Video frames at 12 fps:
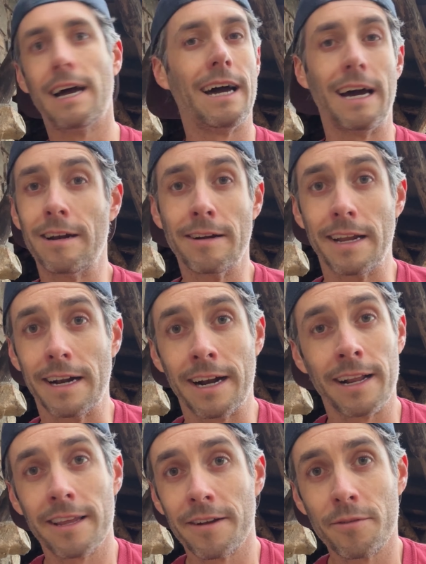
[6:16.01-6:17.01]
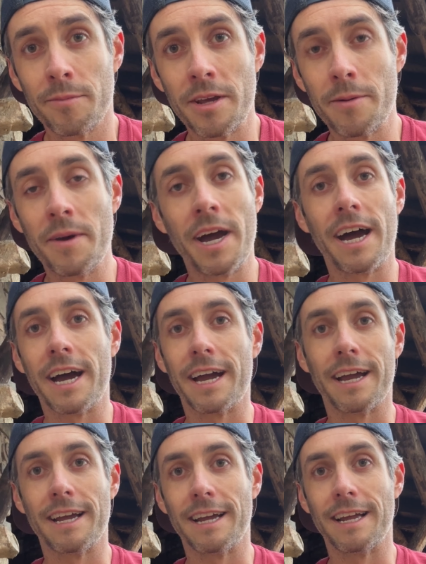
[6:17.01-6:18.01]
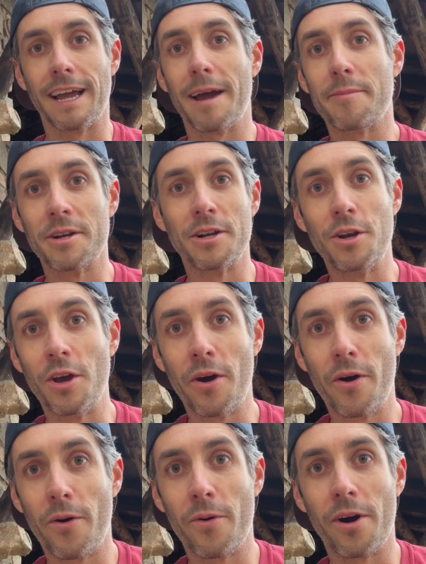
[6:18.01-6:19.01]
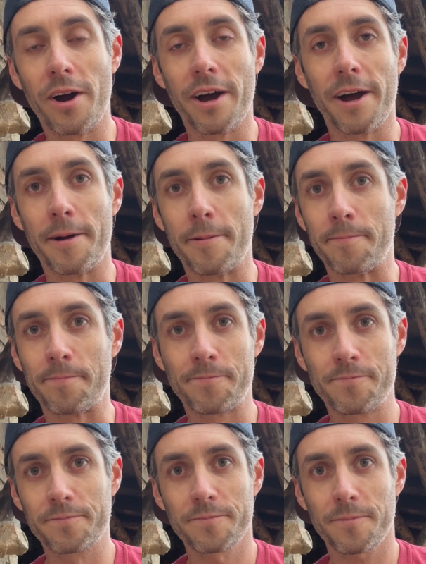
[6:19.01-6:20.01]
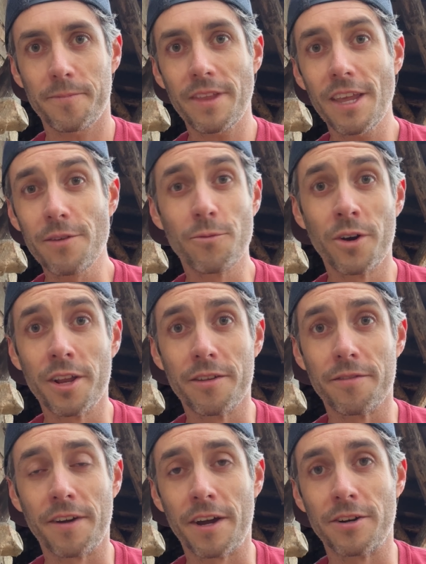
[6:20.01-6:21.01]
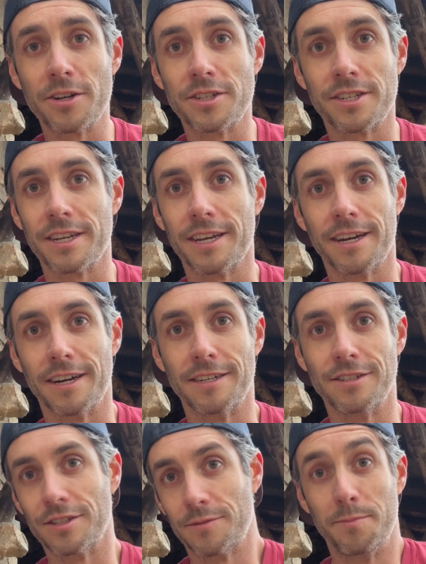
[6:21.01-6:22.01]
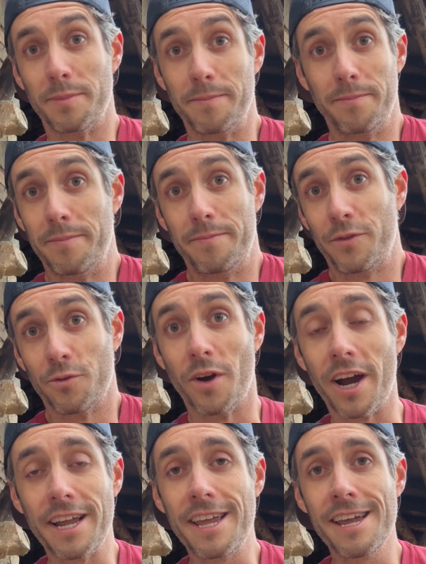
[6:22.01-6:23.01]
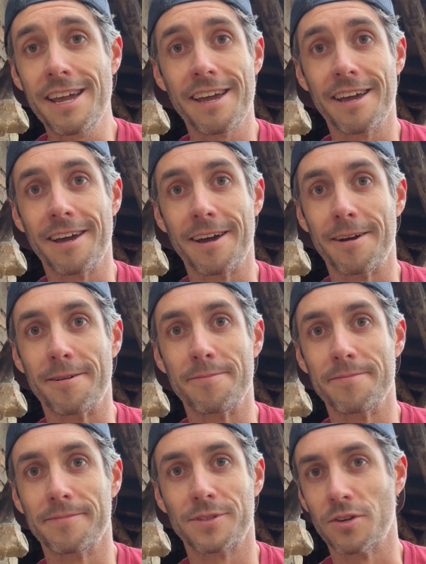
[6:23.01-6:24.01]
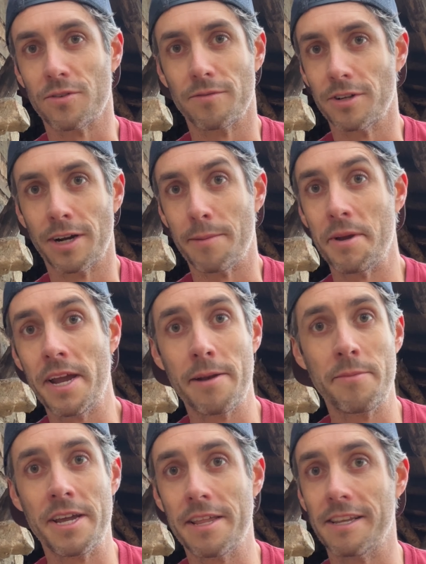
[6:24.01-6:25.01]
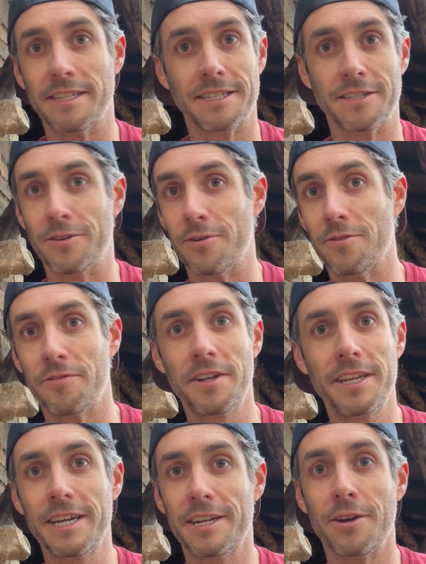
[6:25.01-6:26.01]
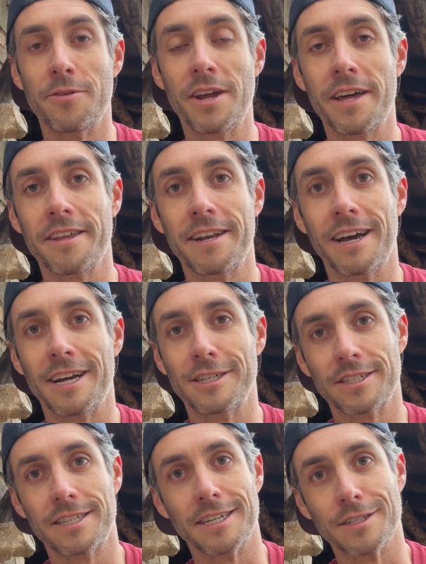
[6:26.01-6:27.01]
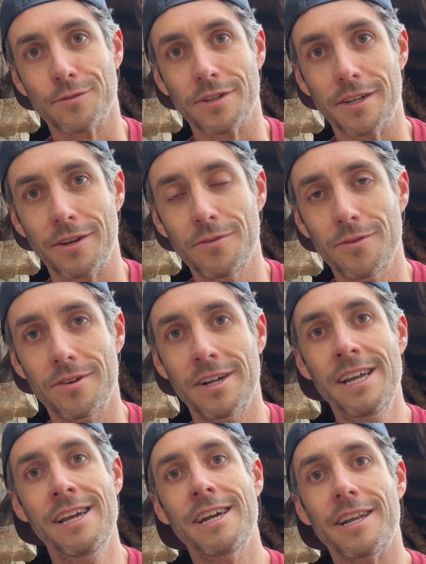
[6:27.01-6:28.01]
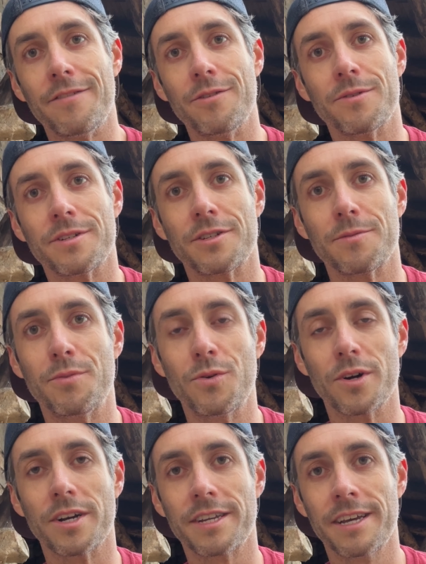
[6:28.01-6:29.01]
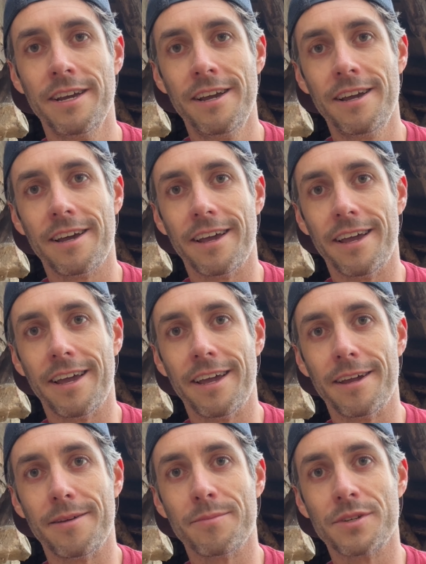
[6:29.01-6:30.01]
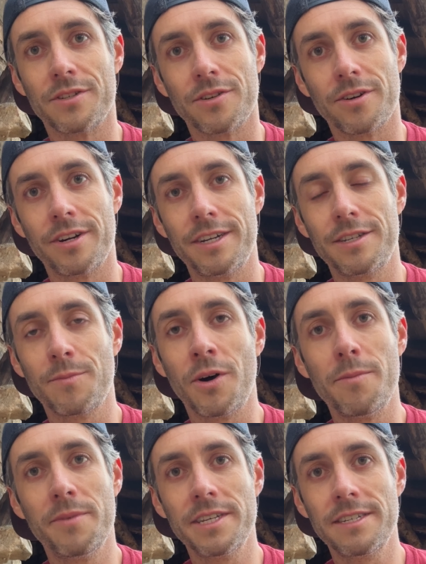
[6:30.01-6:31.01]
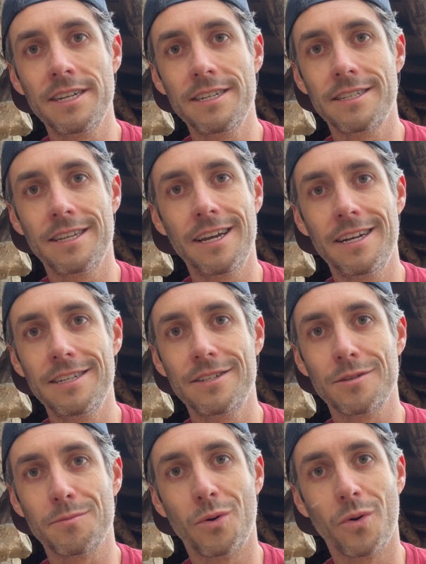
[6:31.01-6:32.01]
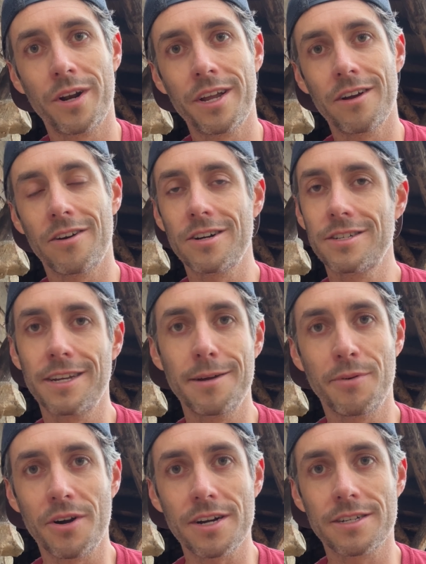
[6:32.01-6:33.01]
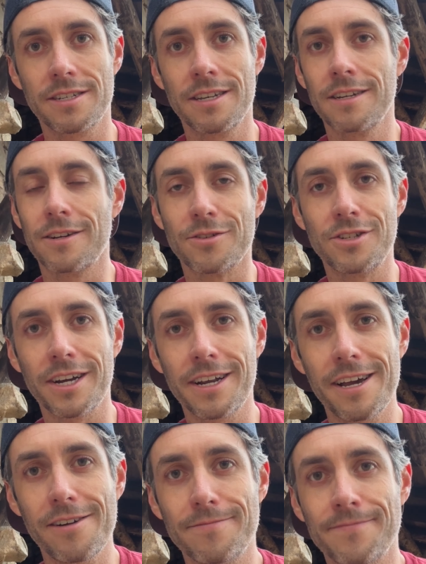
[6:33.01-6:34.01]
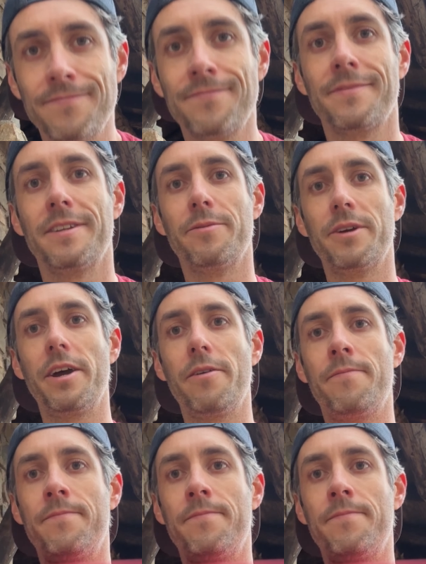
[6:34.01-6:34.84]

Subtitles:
I don't get anything from them. I happen to know one of the founders just through hiking, so they're not paying me. This is no affiliate, no nothing. I just think it's really cool. And if you want to support a Missouri small business that is supporting our state parks, go check it out. Here we go.